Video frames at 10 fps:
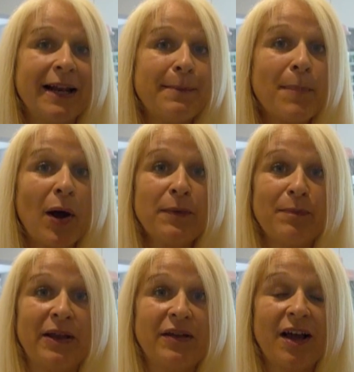And it might
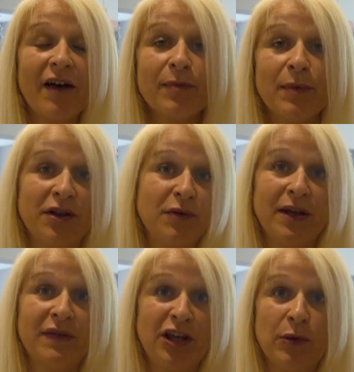be the government who are
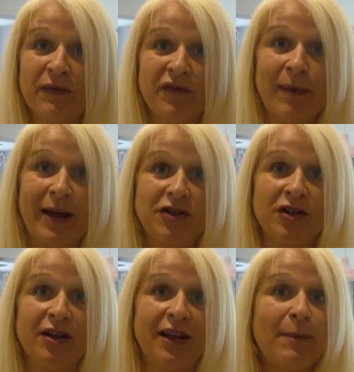giving you
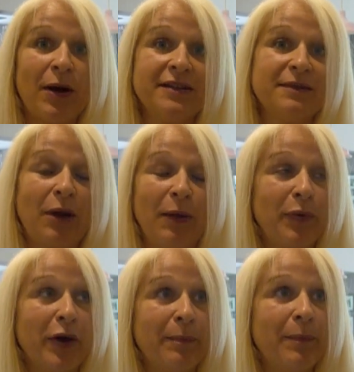information. They might like
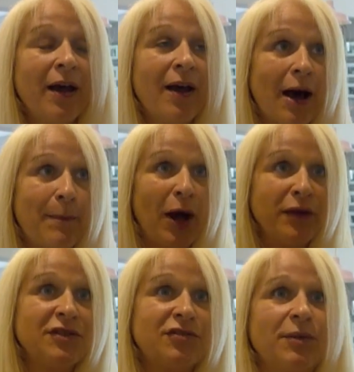put a
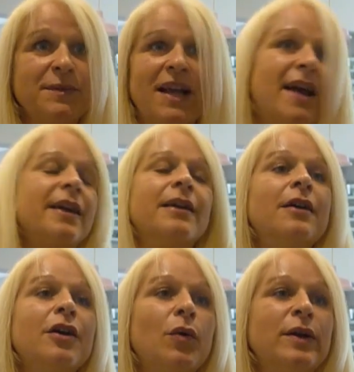poster up saying
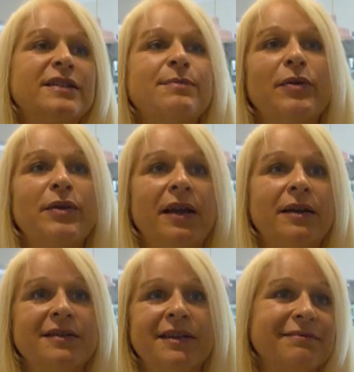quit smoking
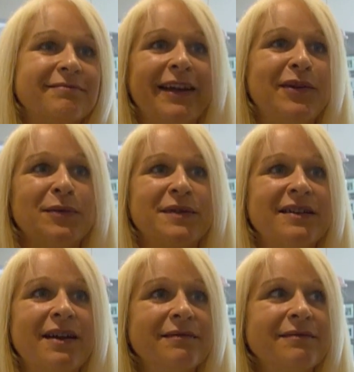because it causes
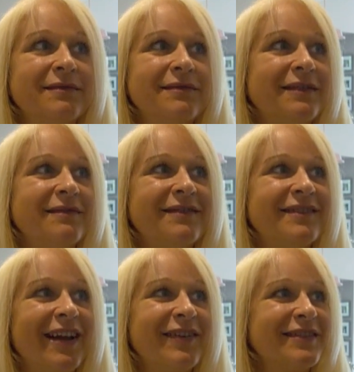lung
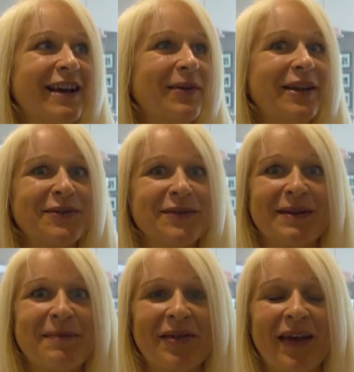damage or
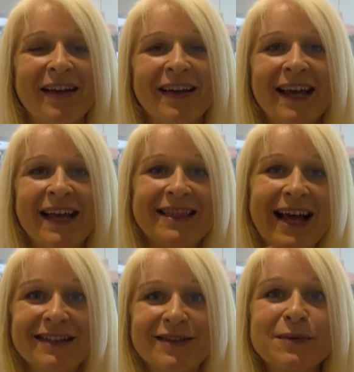something.
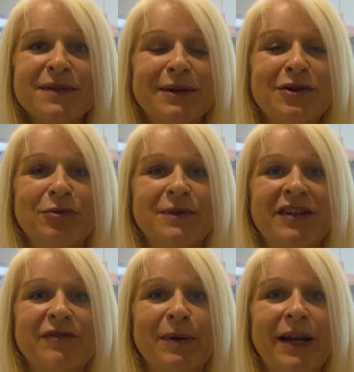That's also a
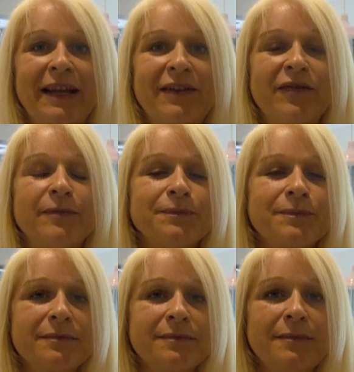normative belief.
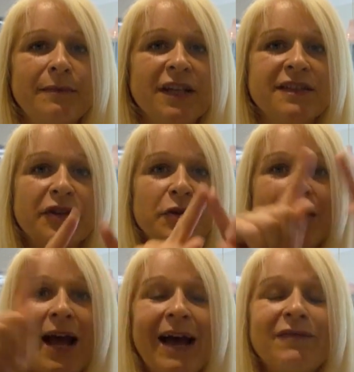So you can
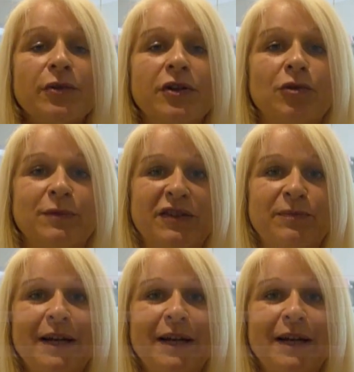have all the normative